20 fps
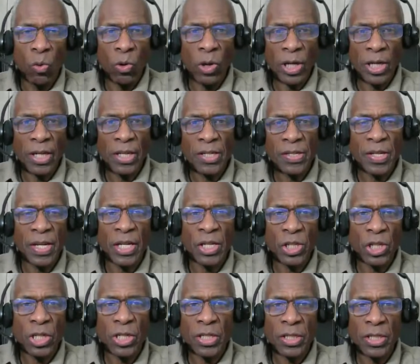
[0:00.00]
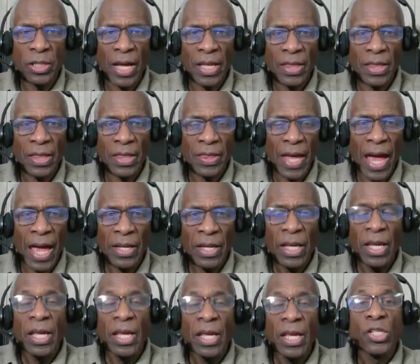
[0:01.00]
organizations like that,
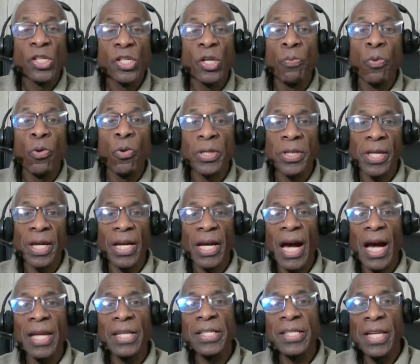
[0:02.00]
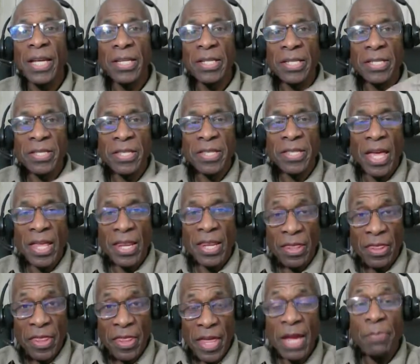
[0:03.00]
support the content that
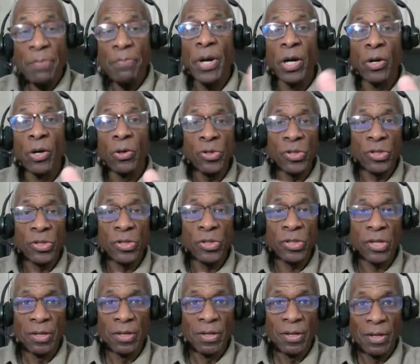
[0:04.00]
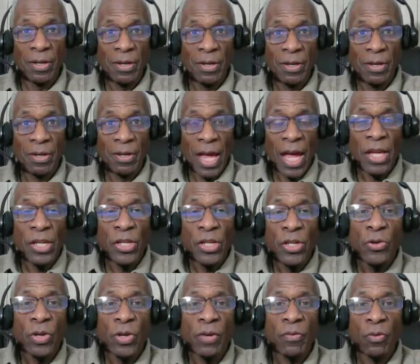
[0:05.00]
they post, and
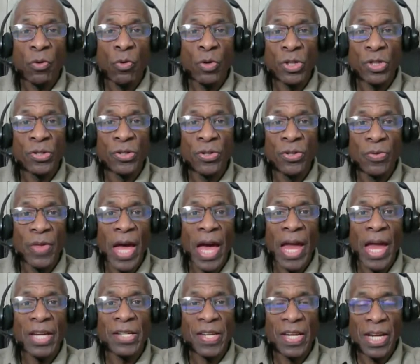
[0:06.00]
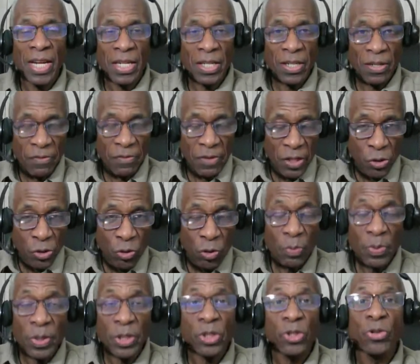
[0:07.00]
you can, of course, do that as an
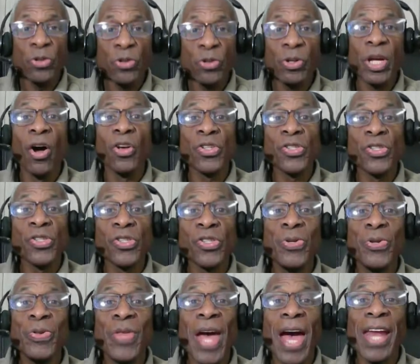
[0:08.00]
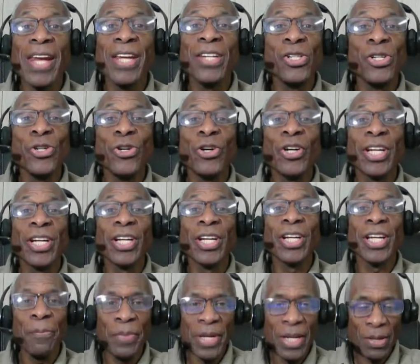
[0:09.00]
individual, but you can also do that as your
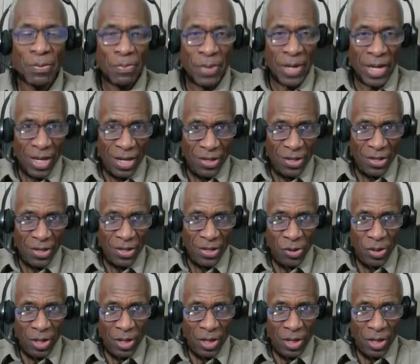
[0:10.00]
company page,